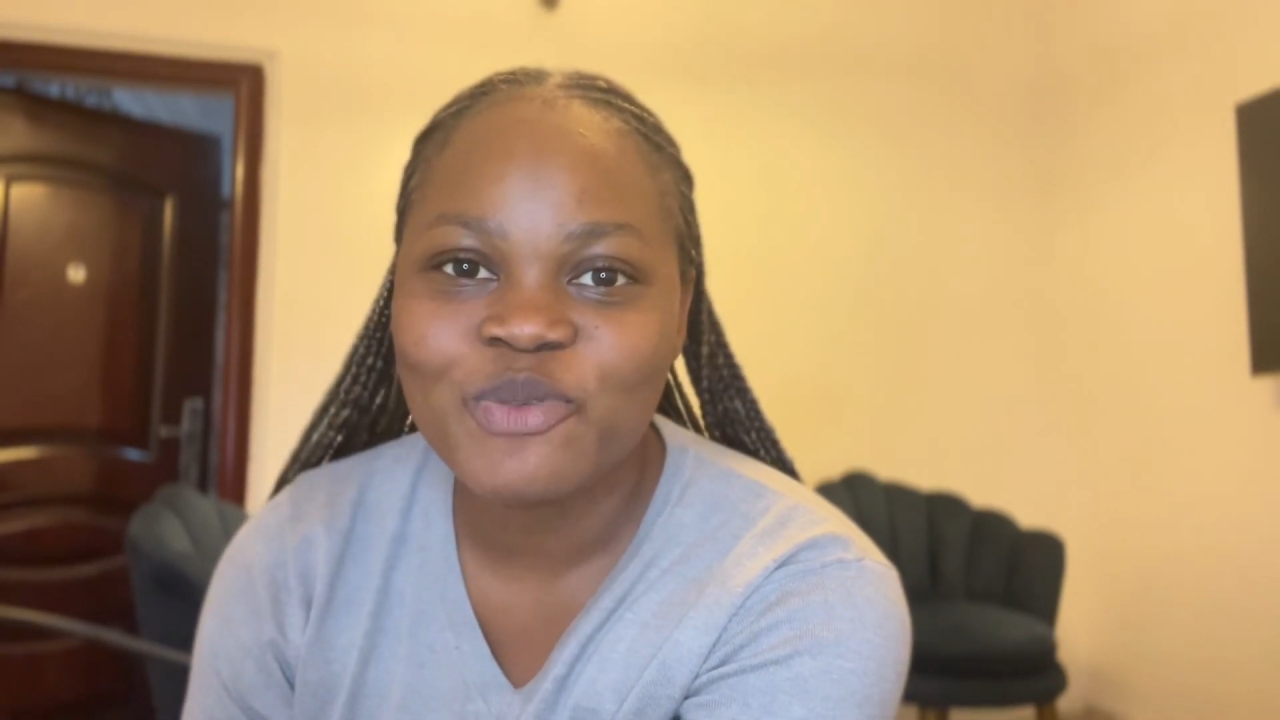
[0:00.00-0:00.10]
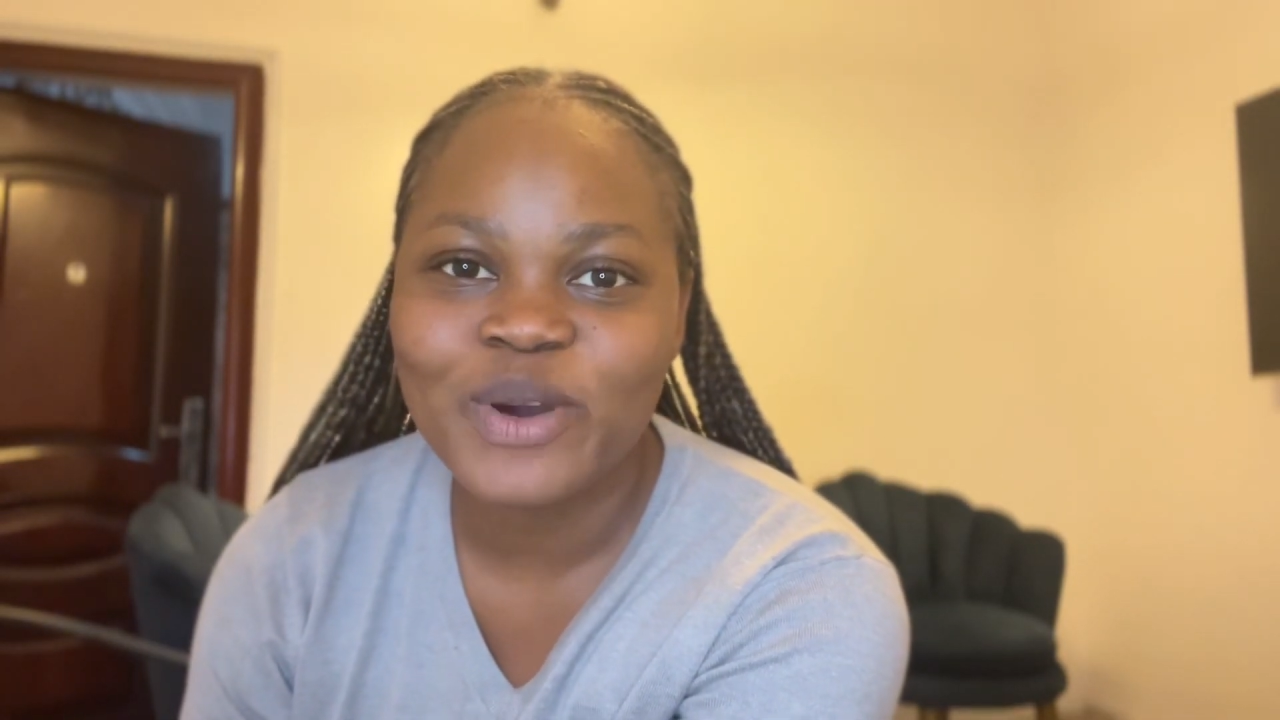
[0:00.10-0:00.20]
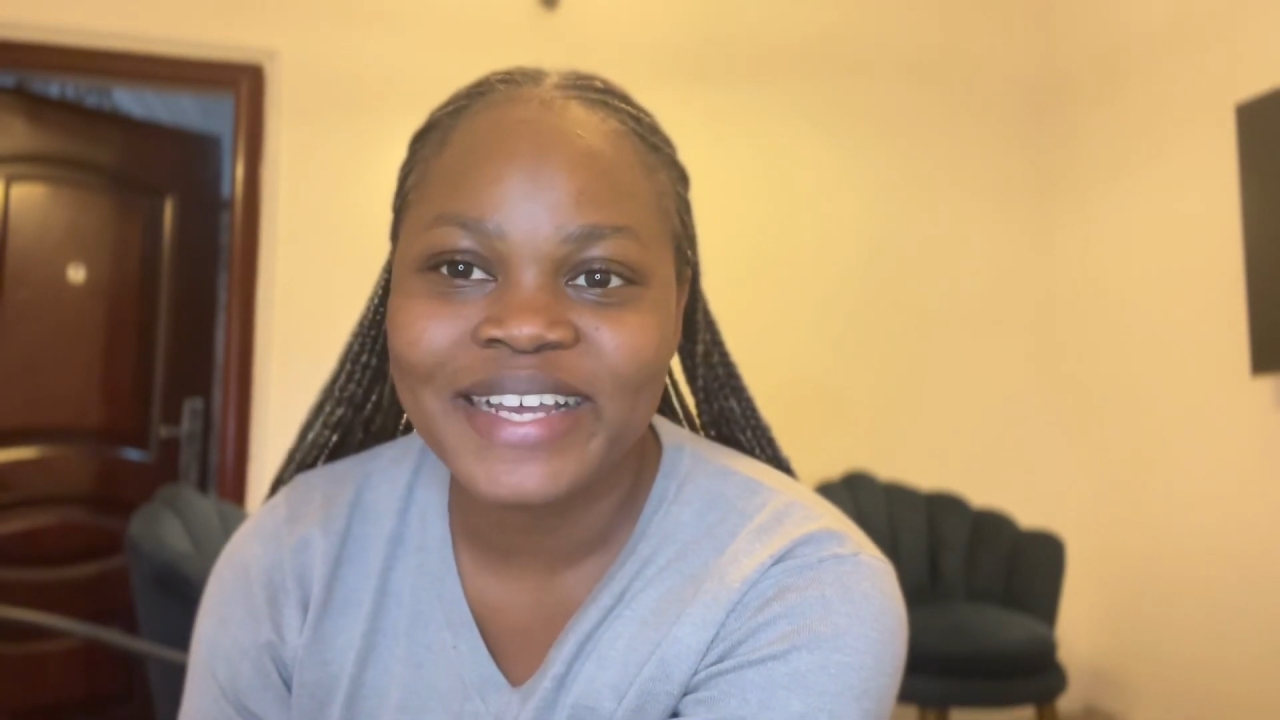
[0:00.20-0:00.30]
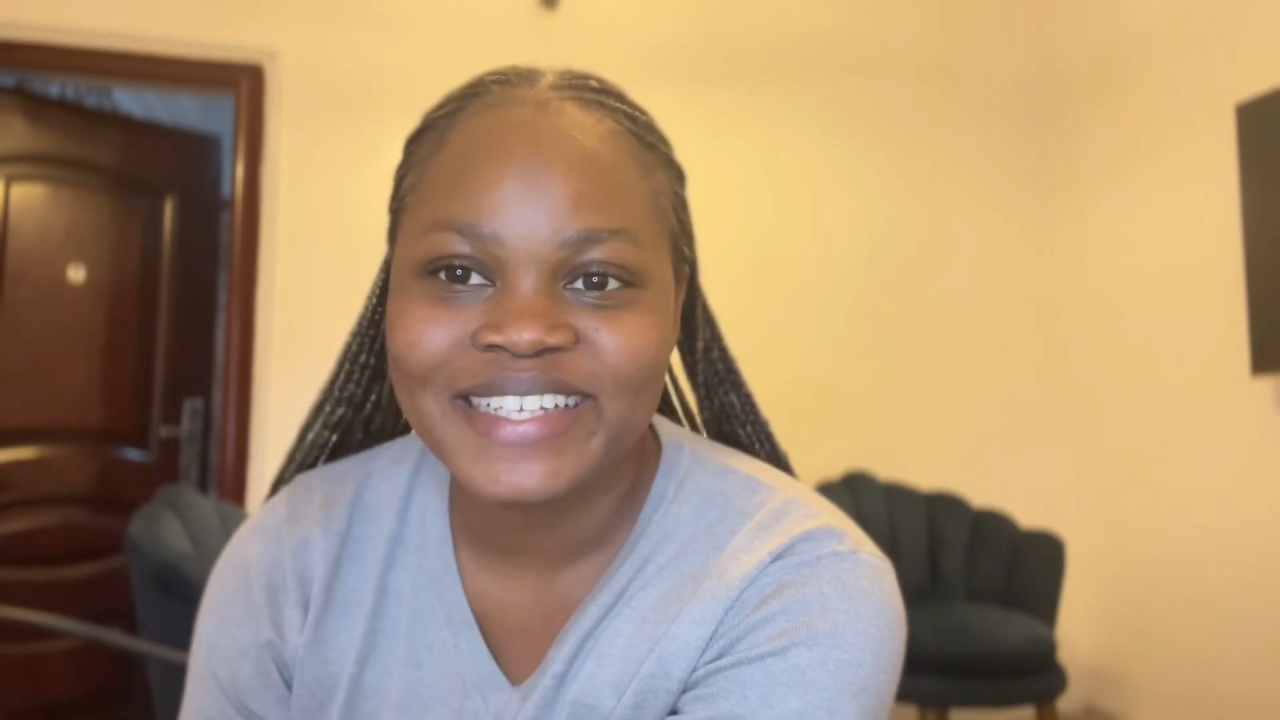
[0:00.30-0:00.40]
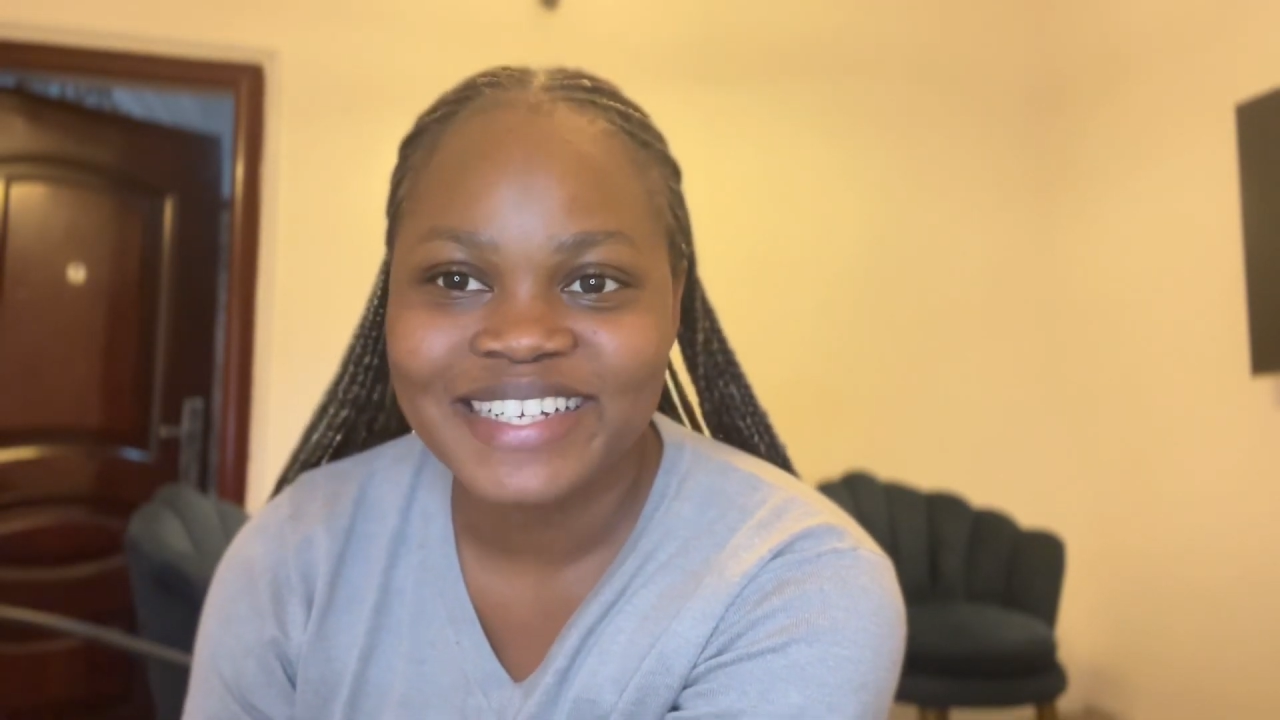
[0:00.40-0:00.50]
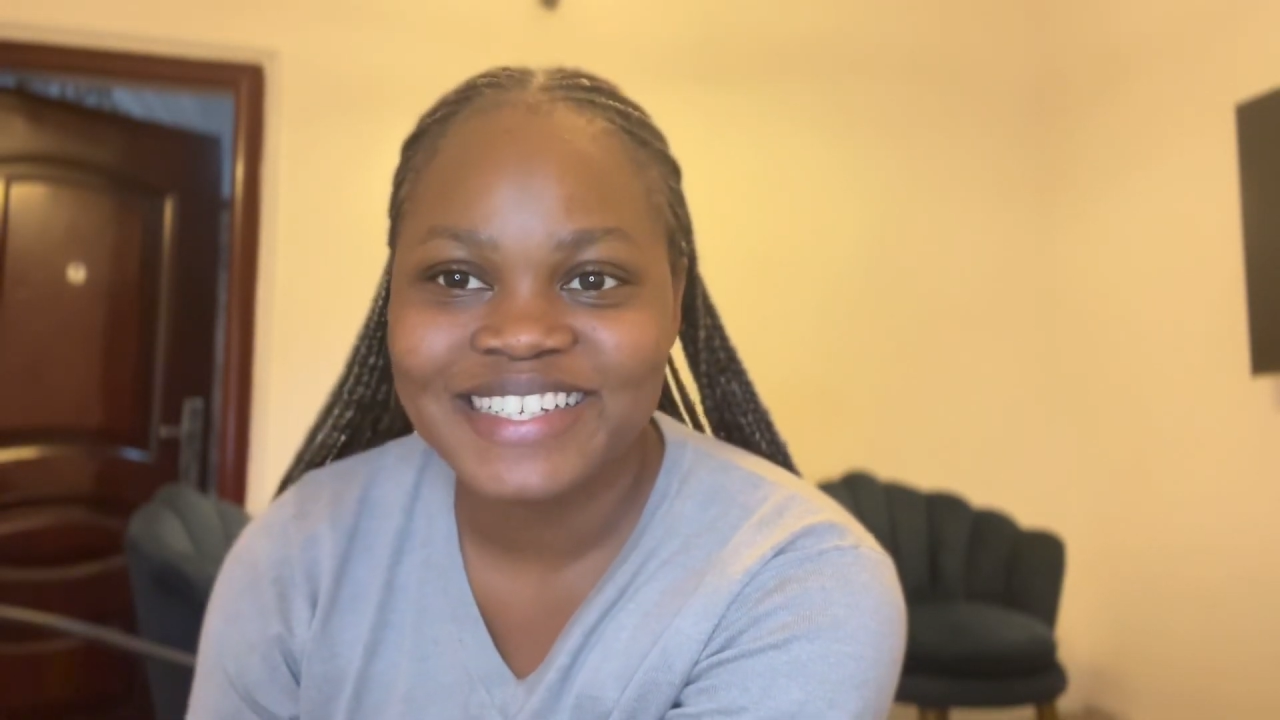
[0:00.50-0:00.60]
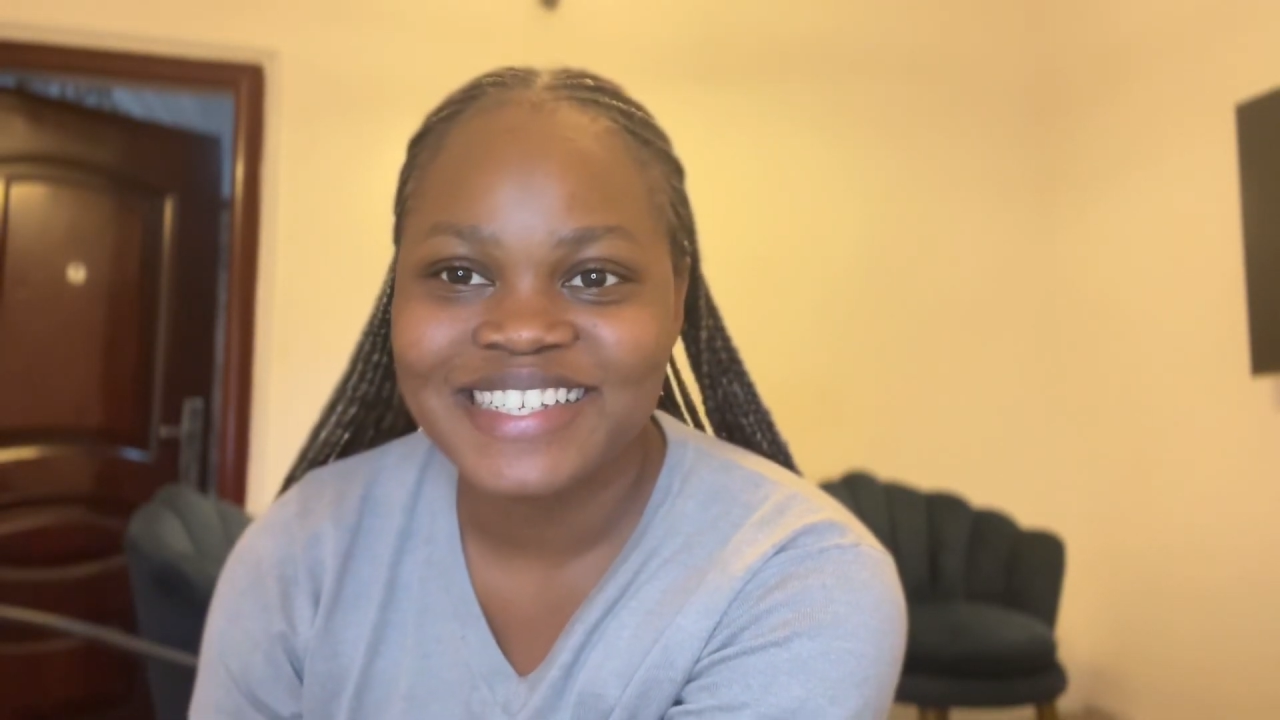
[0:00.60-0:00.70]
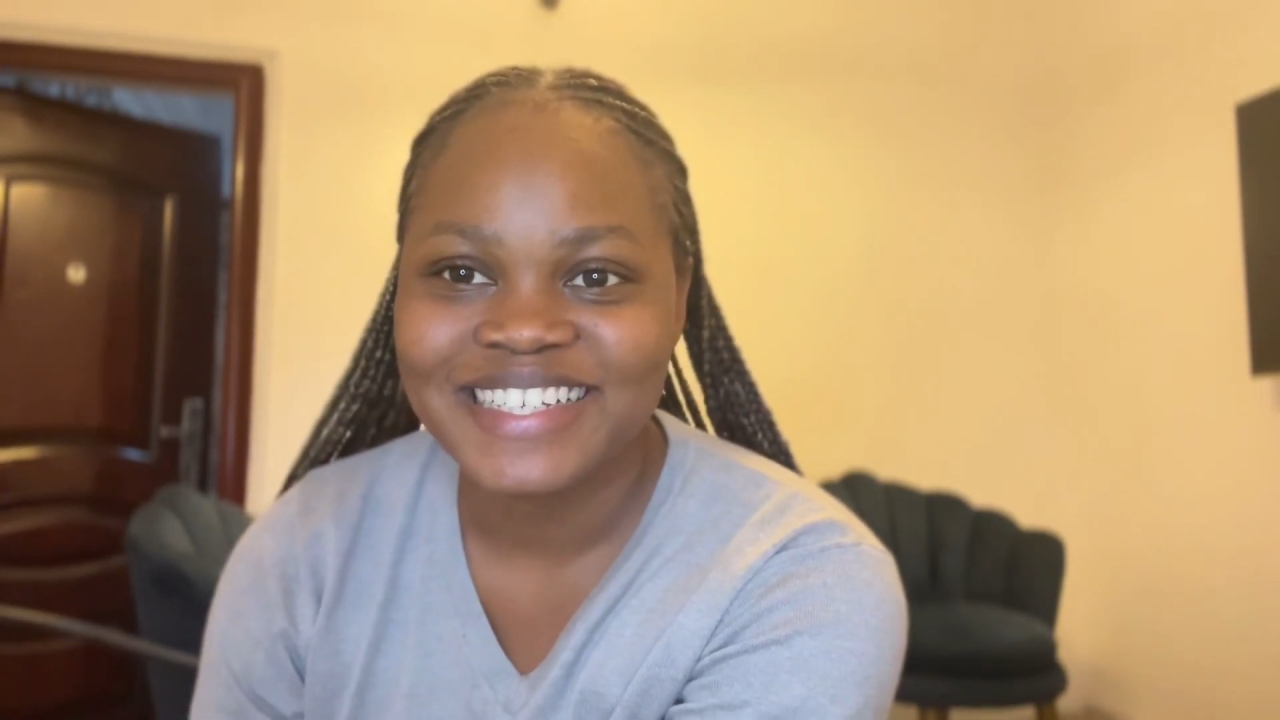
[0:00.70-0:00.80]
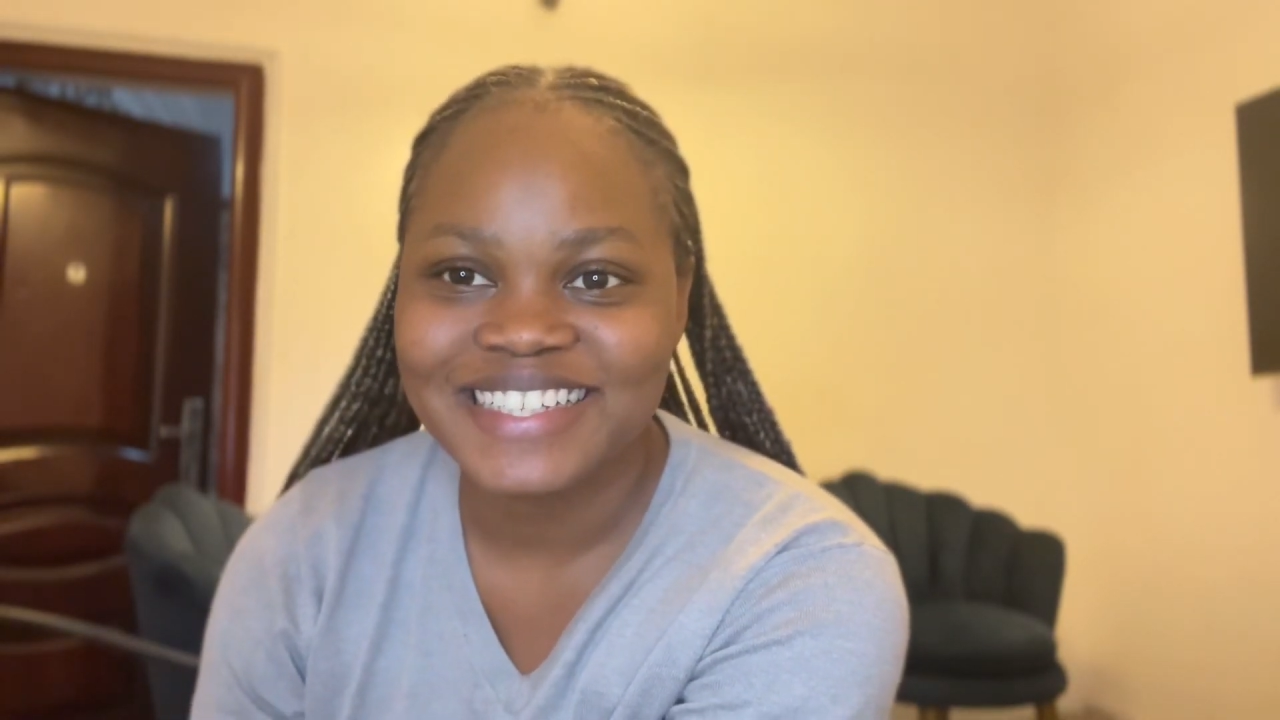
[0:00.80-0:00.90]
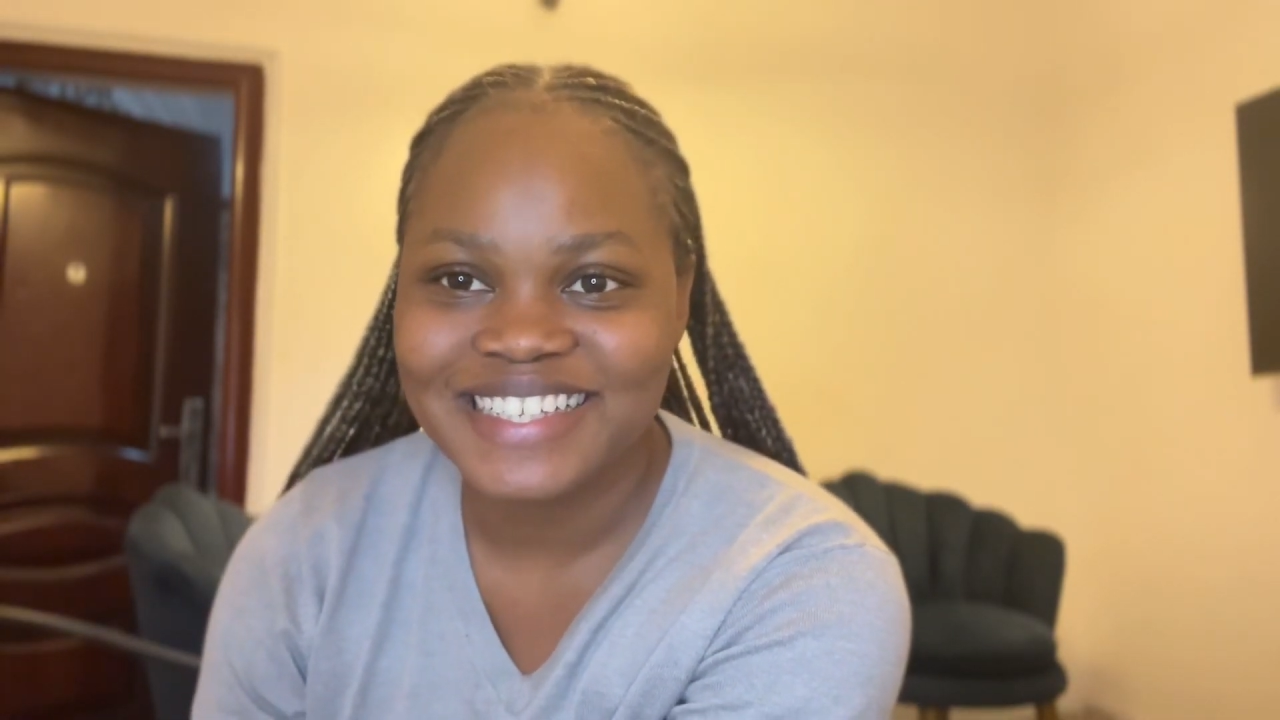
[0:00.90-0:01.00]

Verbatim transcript: whiter teeth